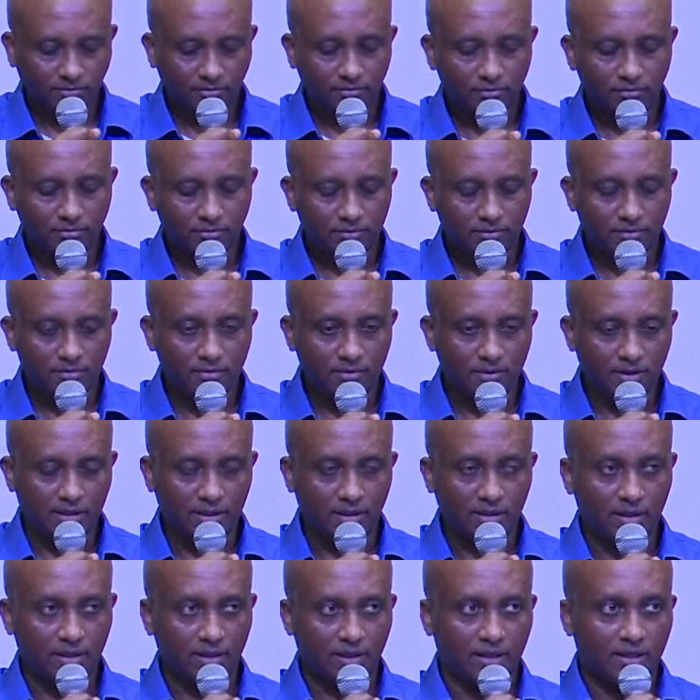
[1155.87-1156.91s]

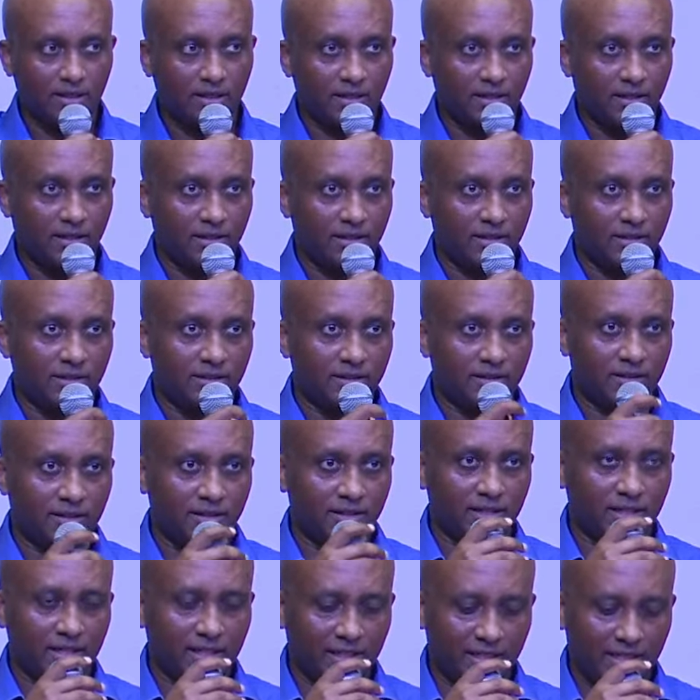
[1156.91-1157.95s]

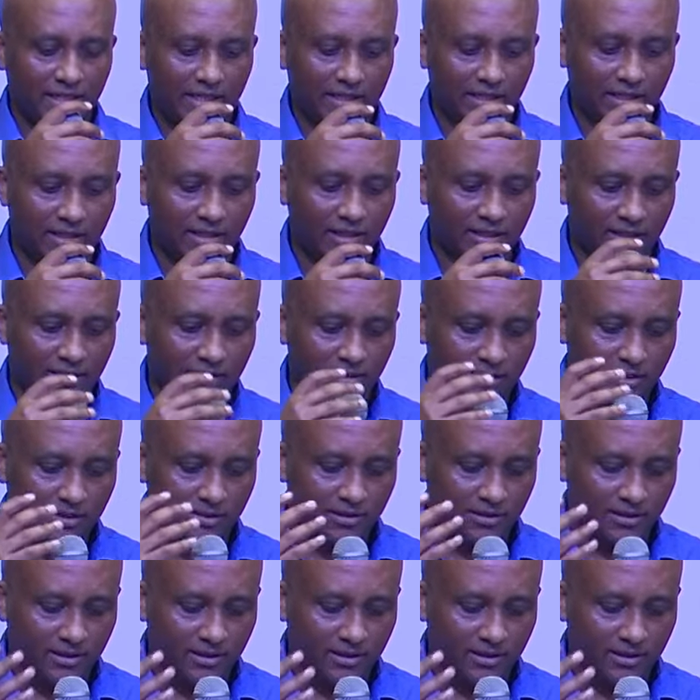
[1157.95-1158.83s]
No one is speaking in this clip.